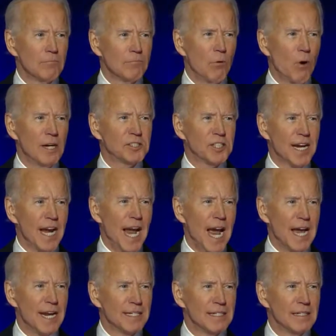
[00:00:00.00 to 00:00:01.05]
But once
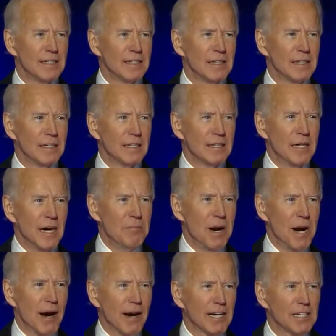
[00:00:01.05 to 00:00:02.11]
again,
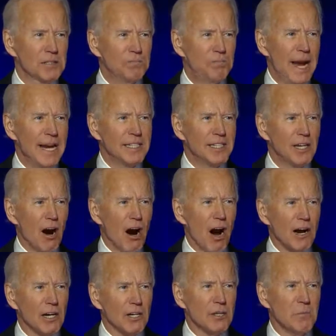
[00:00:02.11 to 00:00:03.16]
America's bent the
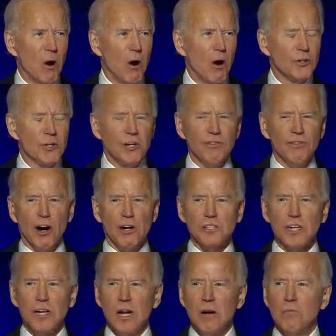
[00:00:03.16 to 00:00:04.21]
arc of the moral
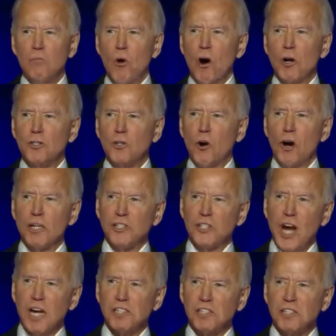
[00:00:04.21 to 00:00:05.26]
universe more toward
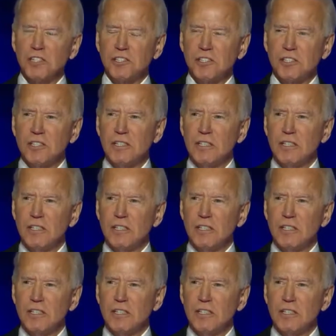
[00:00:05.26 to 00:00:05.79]
justice.